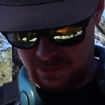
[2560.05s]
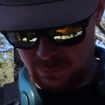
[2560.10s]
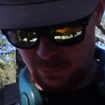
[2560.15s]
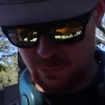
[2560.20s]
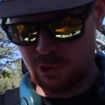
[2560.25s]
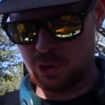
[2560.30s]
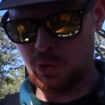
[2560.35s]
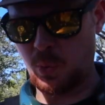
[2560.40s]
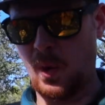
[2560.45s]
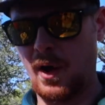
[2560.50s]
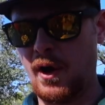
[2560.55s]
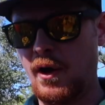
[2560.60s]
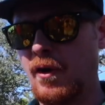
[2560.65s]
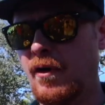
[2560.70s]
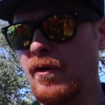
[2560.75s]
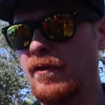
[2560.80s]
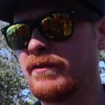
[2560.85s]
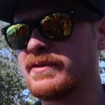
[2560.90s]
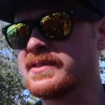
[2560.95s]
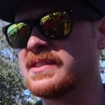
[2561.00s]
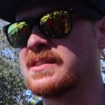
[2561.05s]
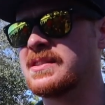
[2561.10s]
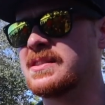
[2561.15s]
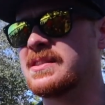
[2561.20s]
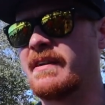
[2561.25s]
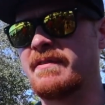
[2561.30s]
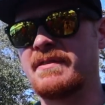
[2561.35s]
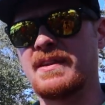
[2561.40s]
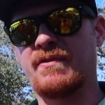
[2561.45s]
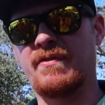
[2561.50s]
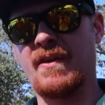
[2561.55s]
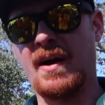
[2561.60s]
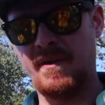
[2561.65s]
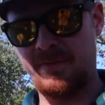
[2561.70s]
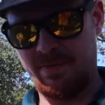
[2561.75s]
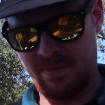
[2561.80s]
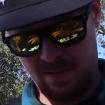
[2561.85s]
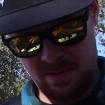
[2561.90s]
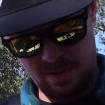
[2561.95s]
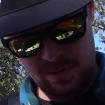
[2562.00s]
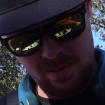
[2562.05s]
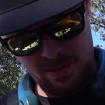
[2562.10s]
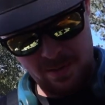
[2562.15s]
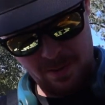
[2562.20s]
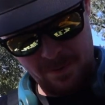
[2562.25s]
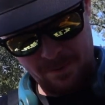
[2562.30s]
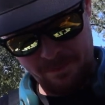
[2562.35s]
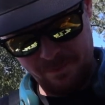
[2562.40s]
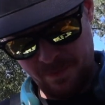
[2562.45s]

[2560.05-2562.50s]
It was 12.75. Gotcha.